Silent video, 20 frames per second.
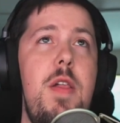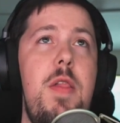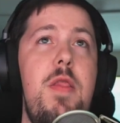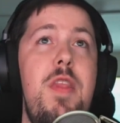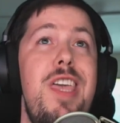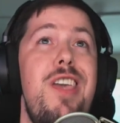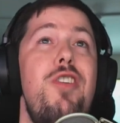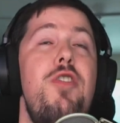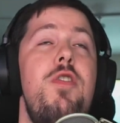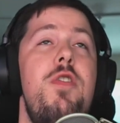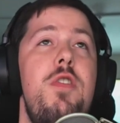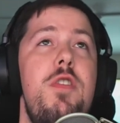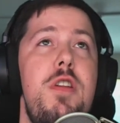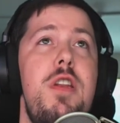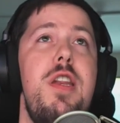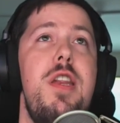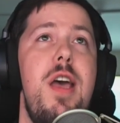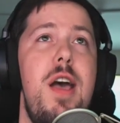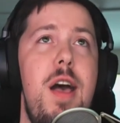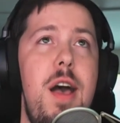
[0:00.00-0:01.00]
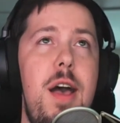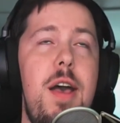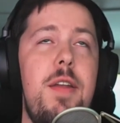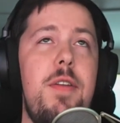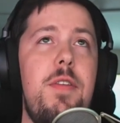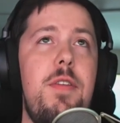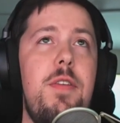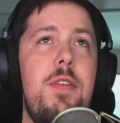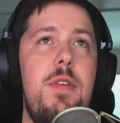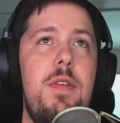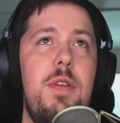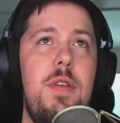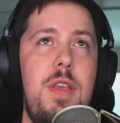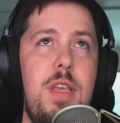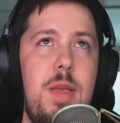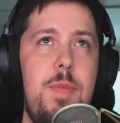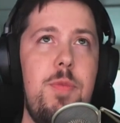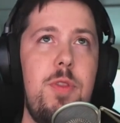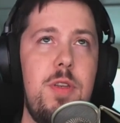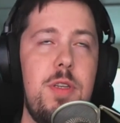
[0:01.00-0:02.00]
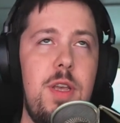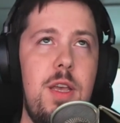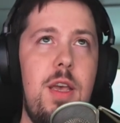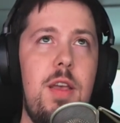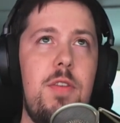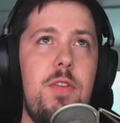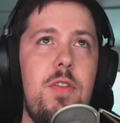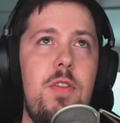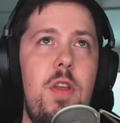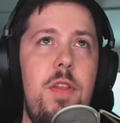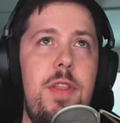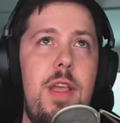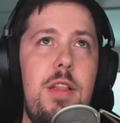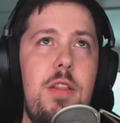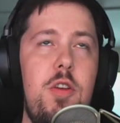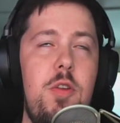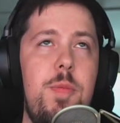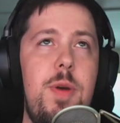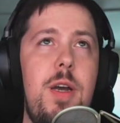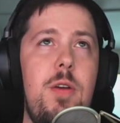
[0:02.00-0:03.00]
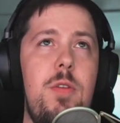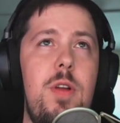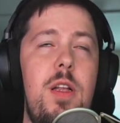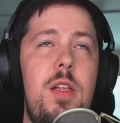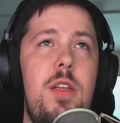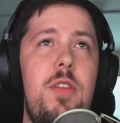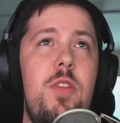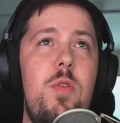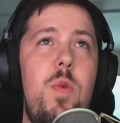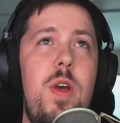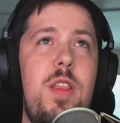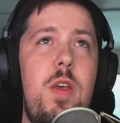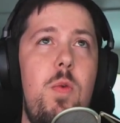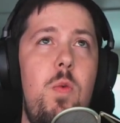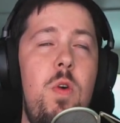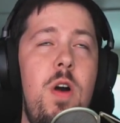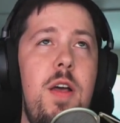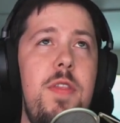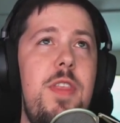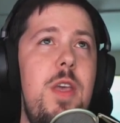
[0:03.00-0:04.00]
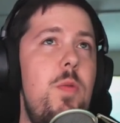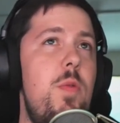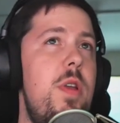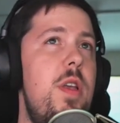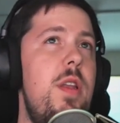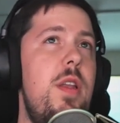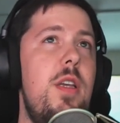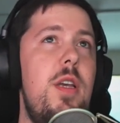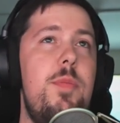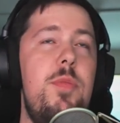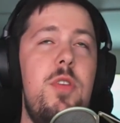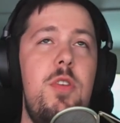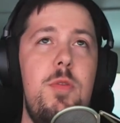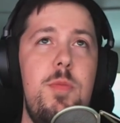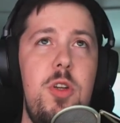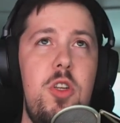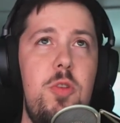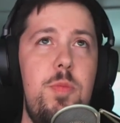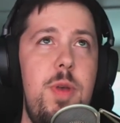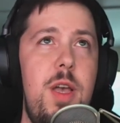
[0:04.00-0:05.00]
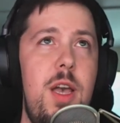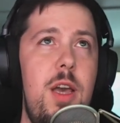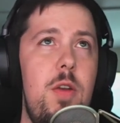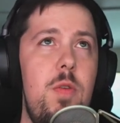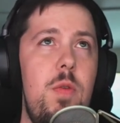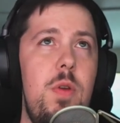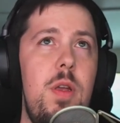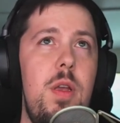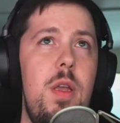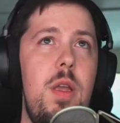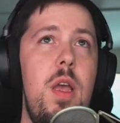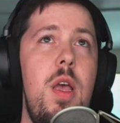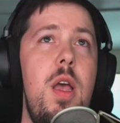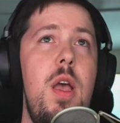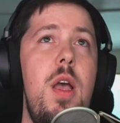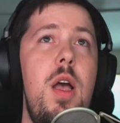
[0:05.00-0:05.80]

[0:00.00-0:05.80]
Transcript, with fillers: They could not keep the tasks on that low power island the way they want. They were eating up too much battery.